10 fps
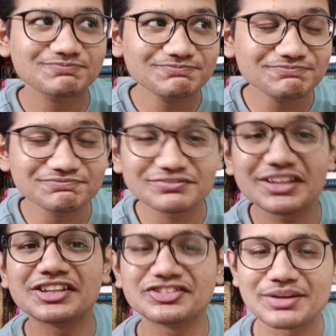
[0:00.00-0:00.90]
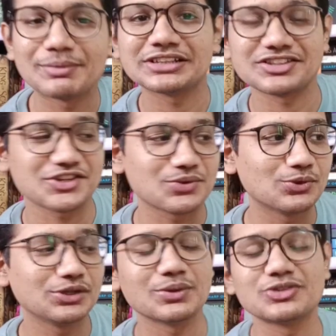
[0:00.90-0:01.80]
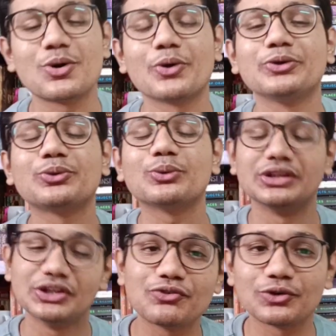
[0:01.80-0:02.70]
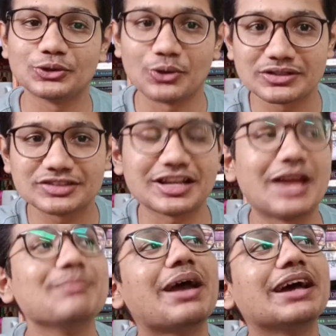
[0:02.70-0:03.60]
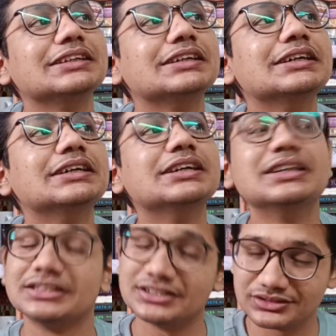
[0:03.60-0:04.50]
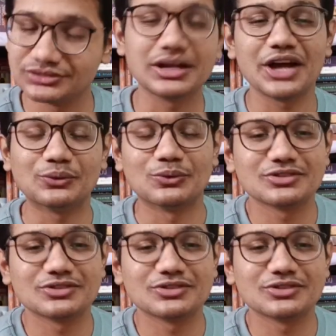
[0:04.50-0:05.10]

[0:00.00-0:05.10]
Jem and Tessa are the only ones who are going to live for the longest time. And I know, Silent Brothers